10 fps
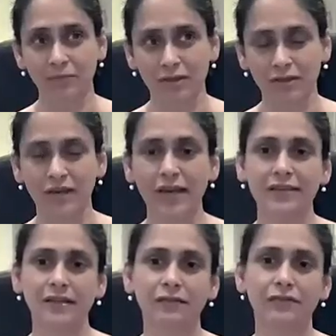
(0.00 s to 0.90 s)
today
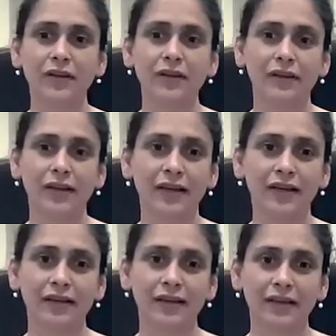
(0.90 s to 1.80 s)
is they feel like
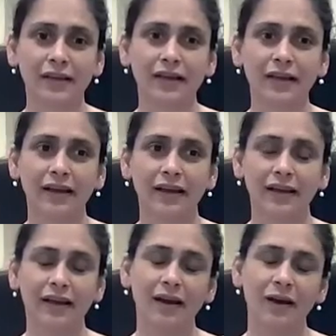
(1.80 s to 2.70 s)

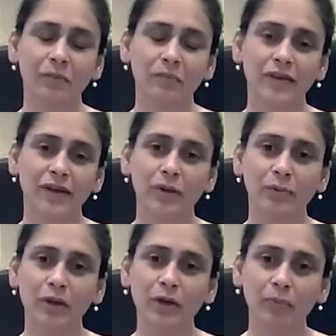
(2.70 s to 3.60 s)
they're
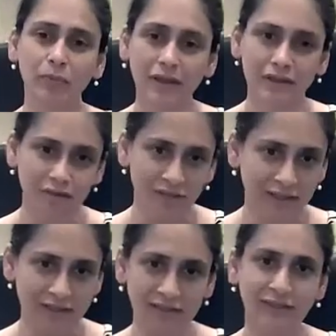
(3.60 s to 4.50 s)
being
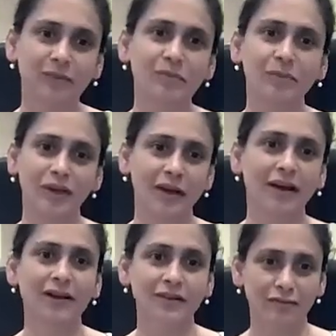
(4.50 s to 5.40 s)
obliterated
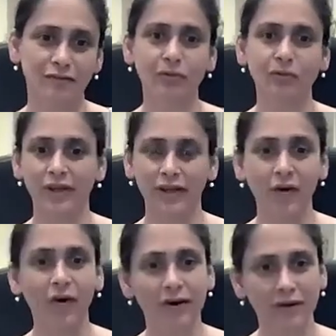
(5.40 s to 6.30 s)
because of who they
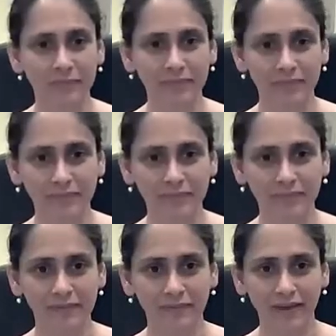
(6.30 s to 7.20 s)
are.
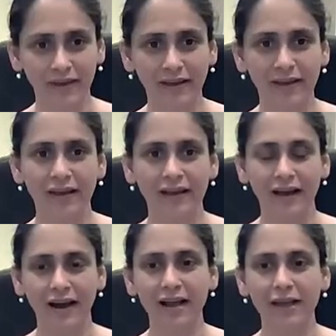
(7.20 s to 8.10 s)
Yeah. Like,
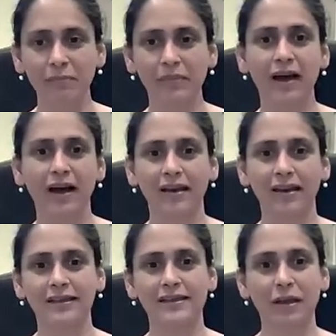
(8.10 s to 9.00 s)
I am not
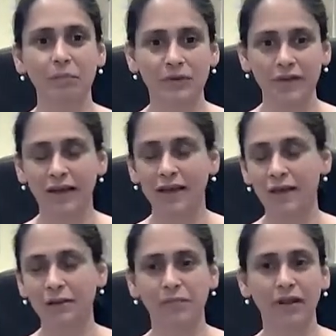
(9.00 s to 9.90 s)
accepted. I
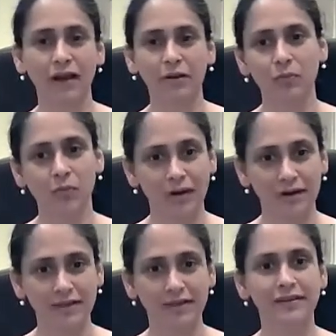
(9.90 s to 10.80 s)
am not
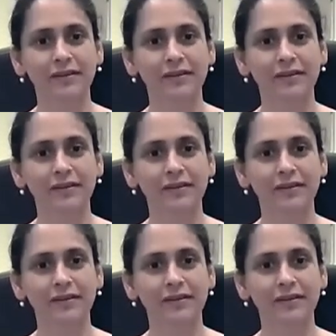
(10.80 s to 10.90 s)
wanted.